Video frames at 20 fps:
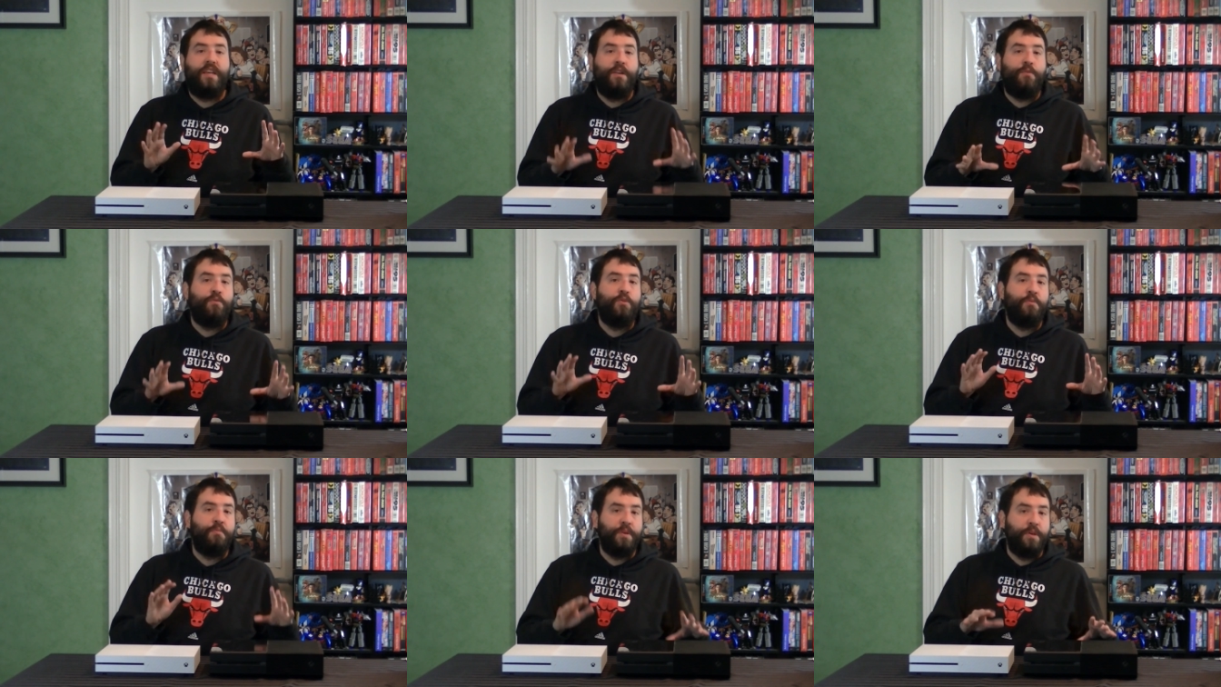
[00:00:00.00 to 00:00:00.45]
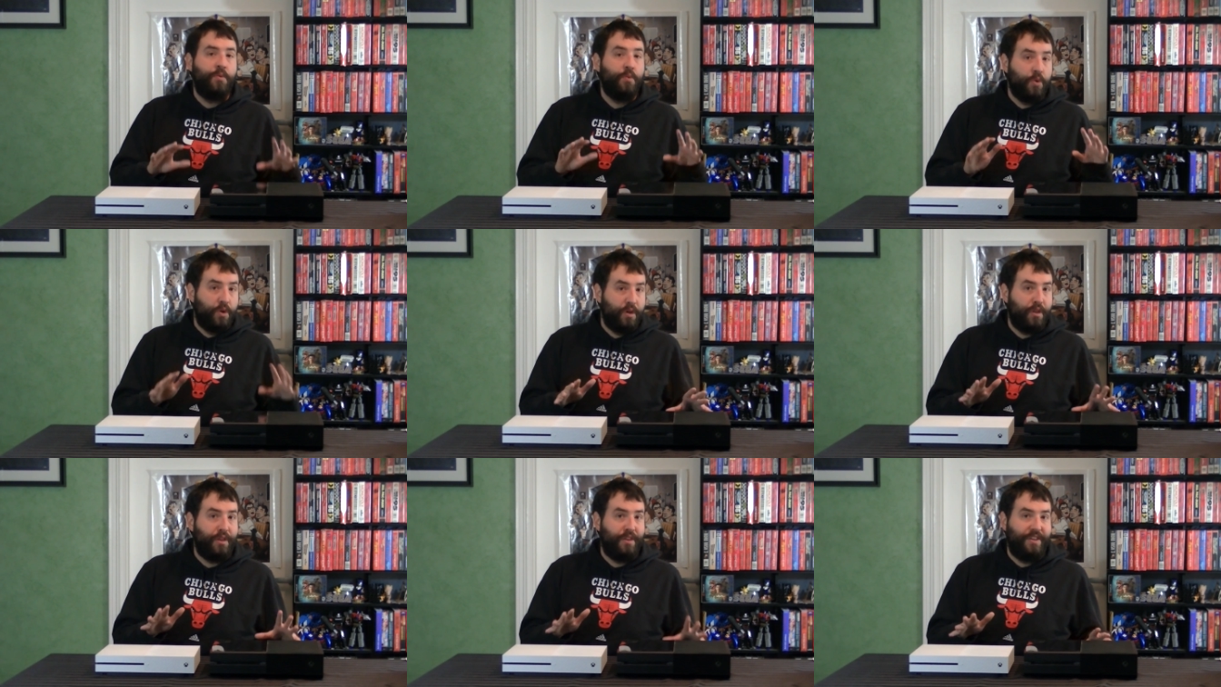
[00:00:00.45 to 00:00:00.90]
it will be
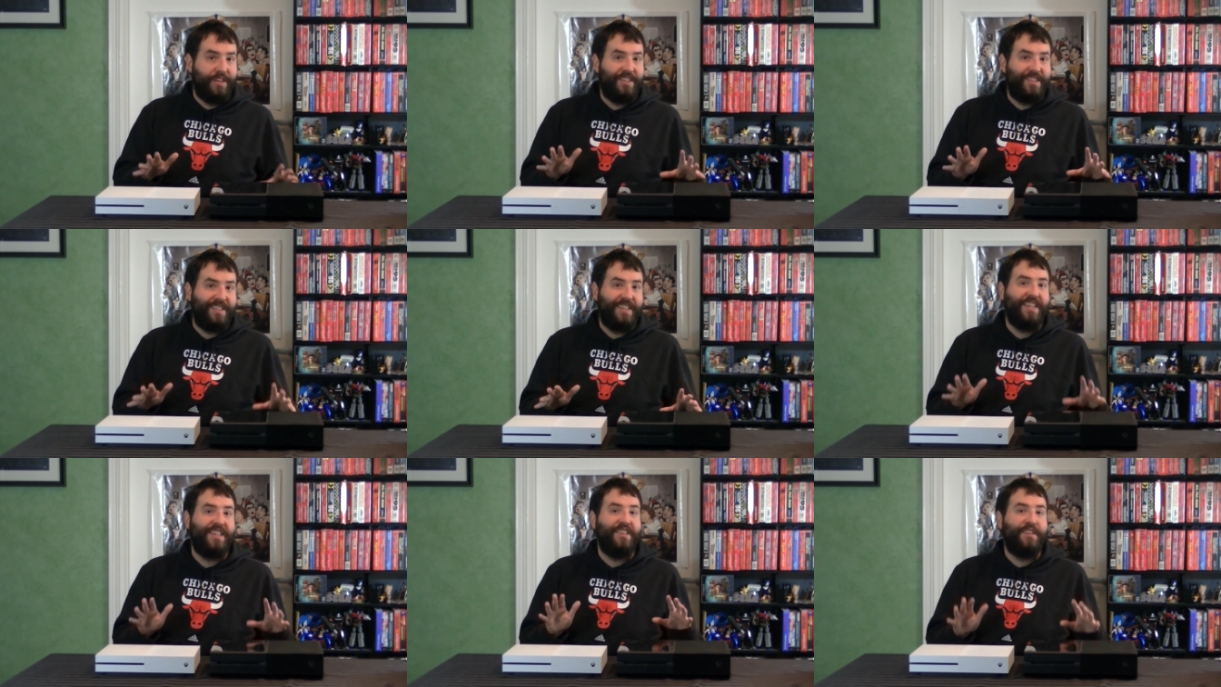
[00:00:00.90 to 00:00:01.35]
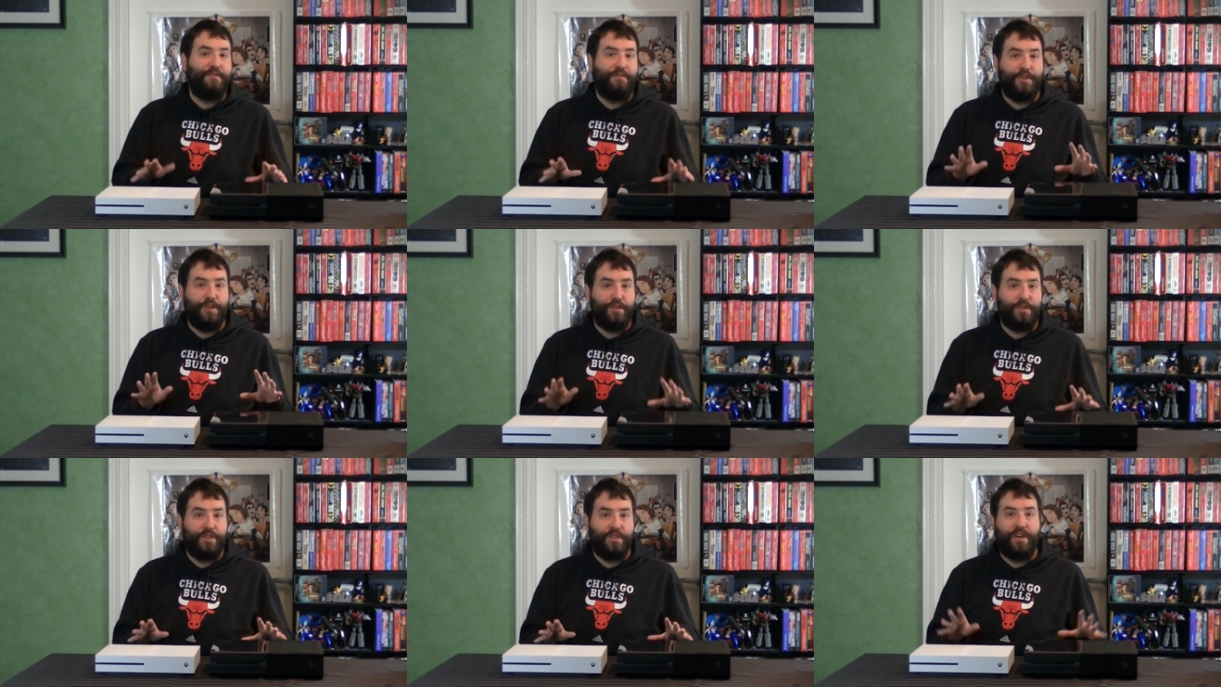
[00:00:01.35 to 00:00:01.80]
worthless in the
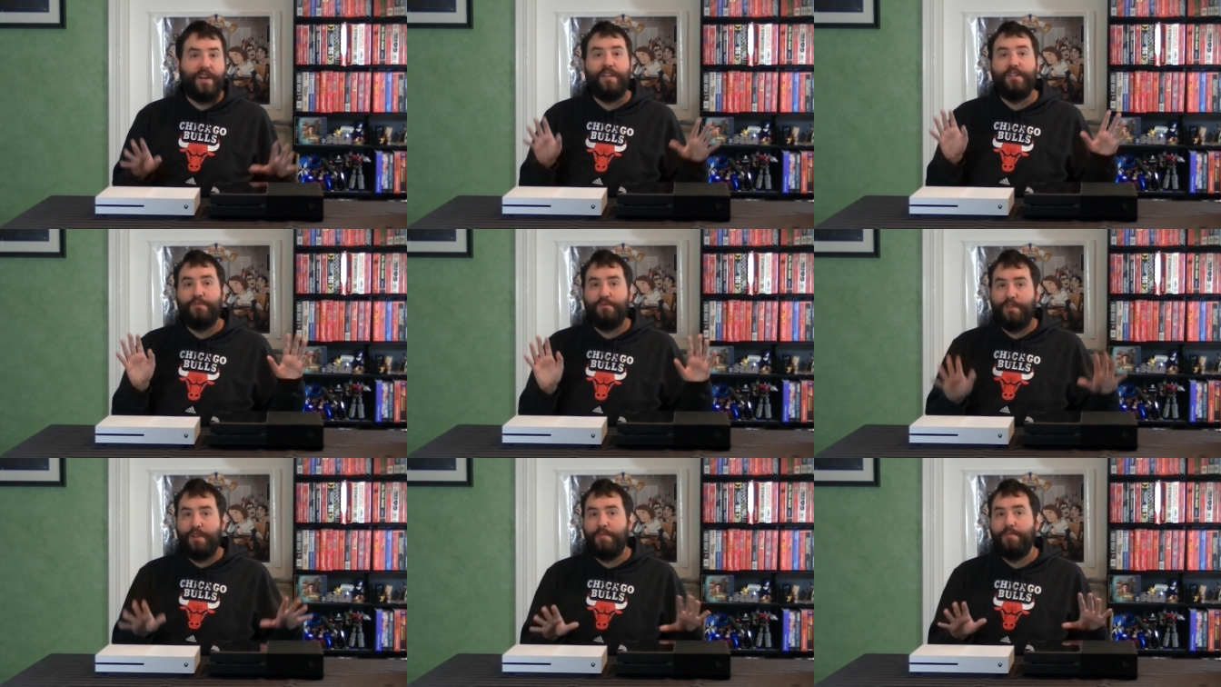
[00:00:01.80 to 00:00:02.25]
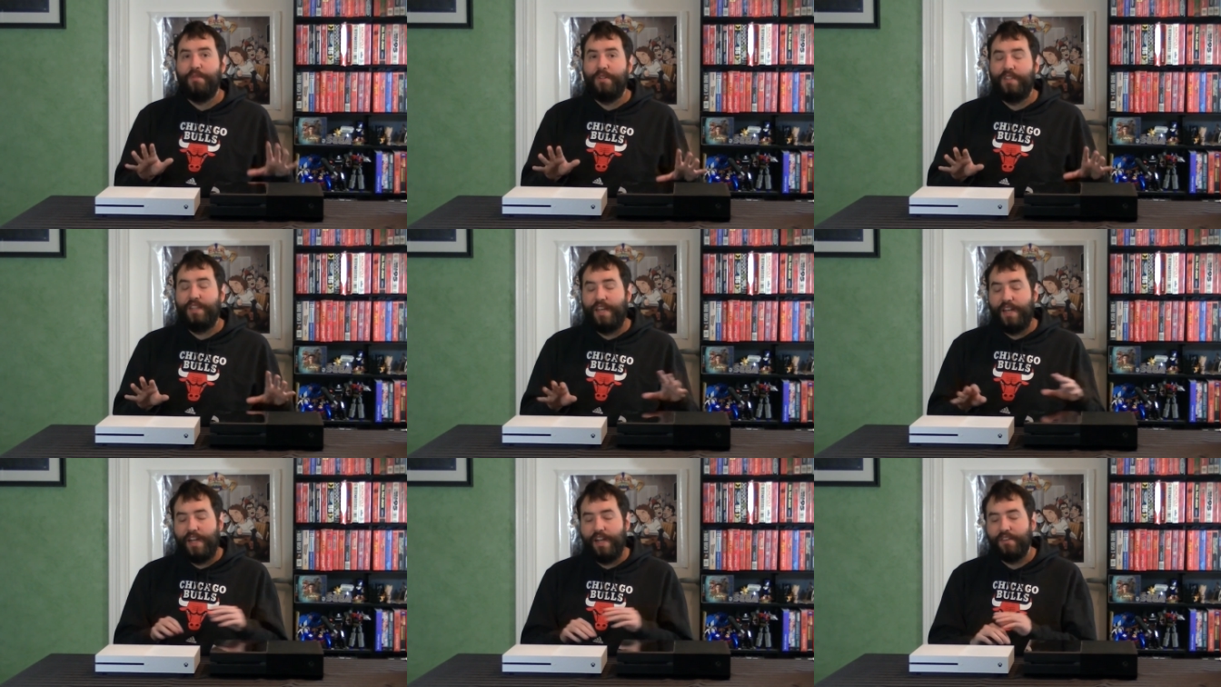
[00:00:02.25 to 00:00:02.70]
future. I just want to
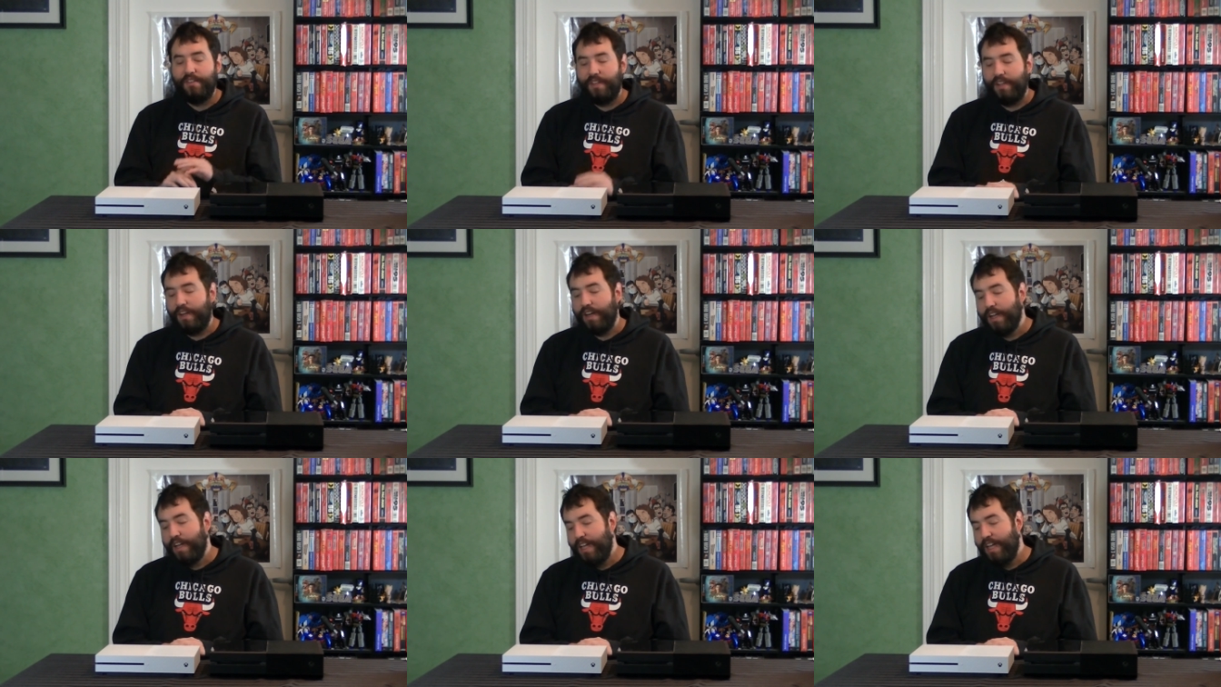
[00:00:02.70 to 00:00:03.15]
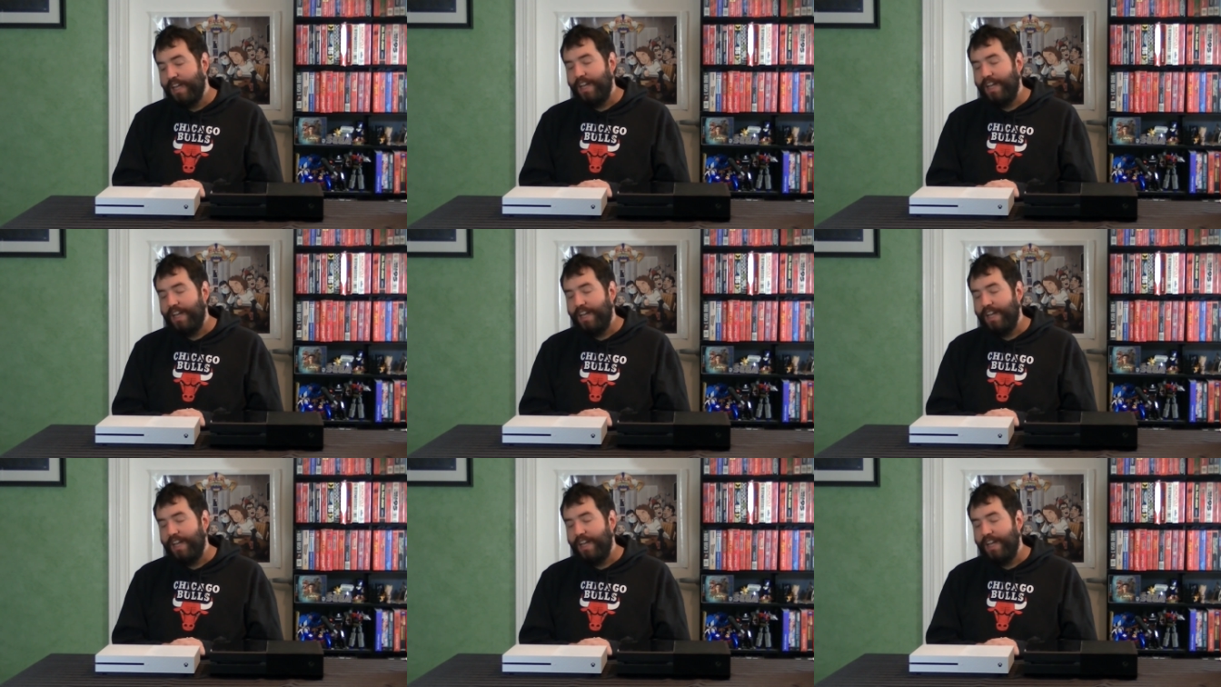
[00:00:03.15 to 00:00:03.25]
put that out there.